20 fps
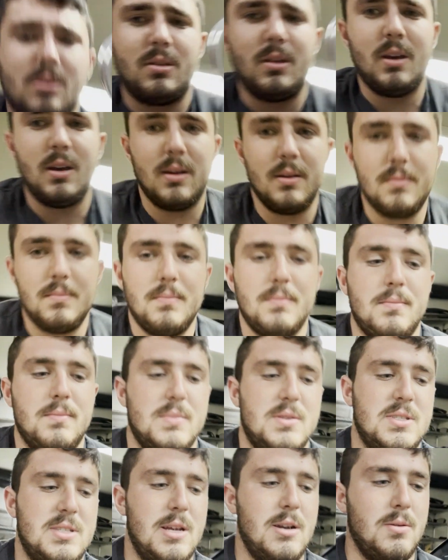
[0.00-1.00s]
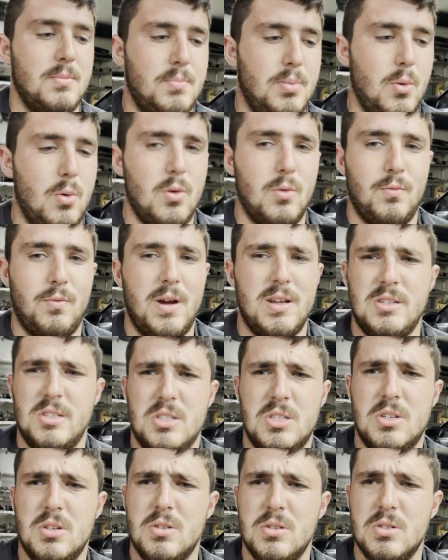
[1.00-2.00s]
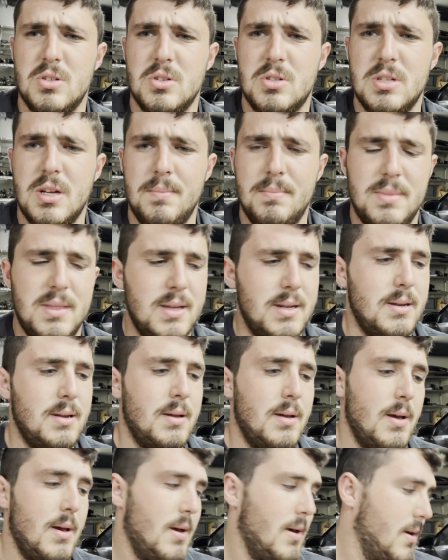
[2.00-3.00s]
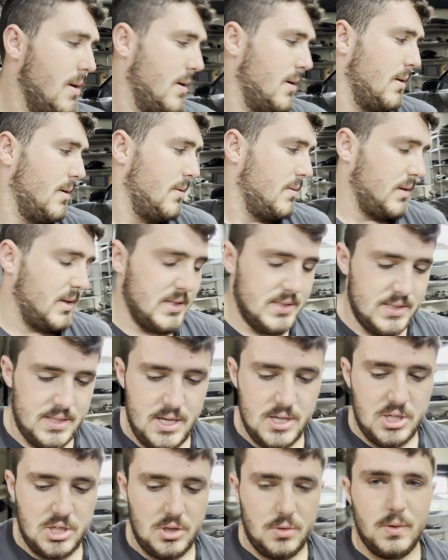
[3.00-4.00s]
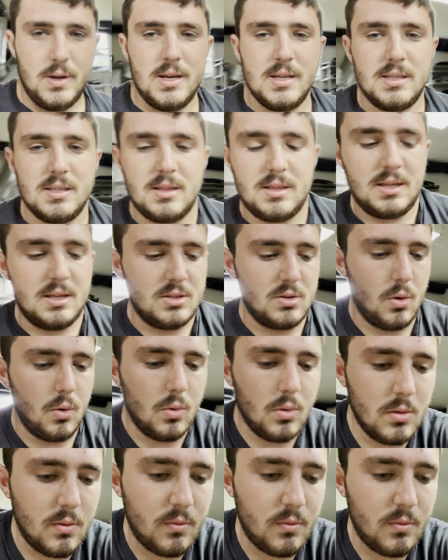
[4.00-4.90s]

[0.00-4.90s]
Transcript: the center bore registers or something. Because the issue is, these old